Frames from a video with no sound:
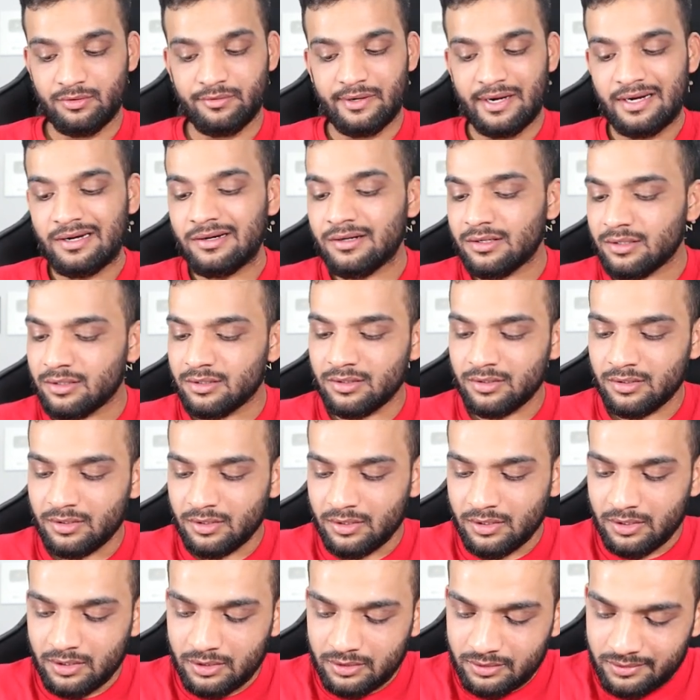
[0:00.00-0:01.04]
right?
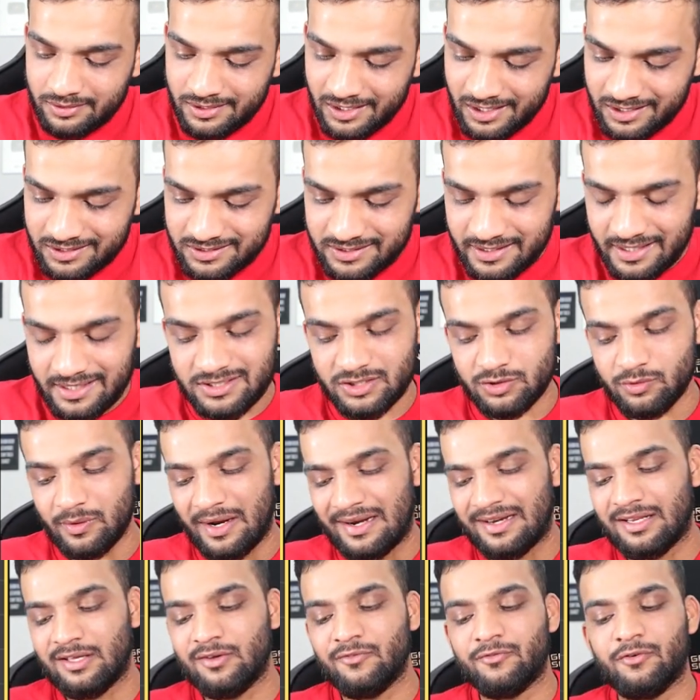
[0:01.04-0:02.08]
This is
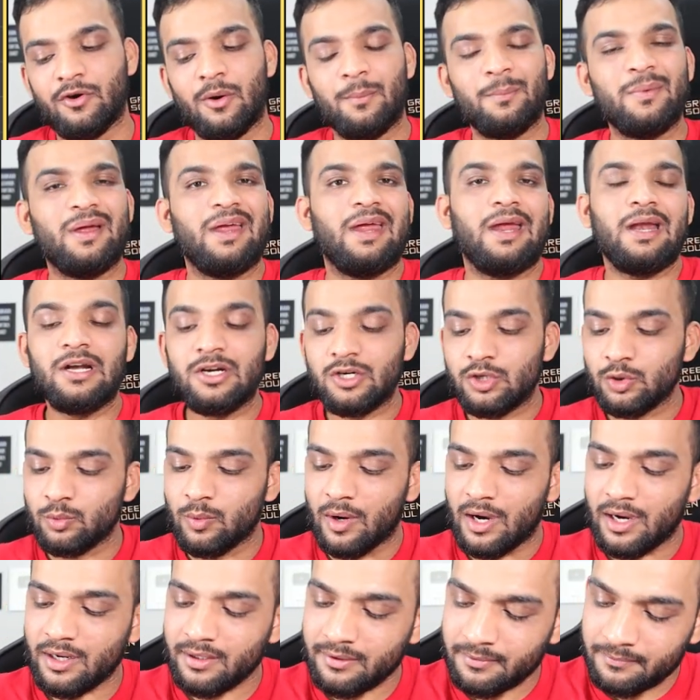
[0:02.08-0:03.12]
running from L
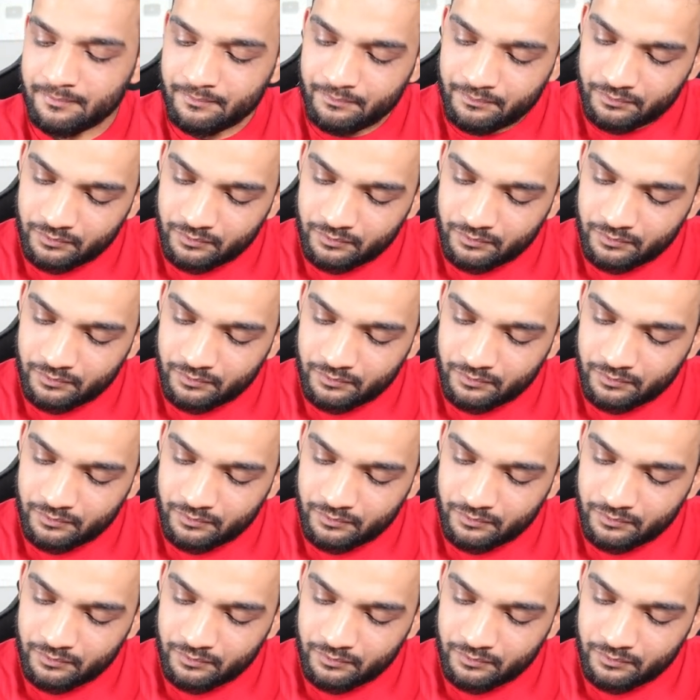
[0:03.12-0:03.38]
to R.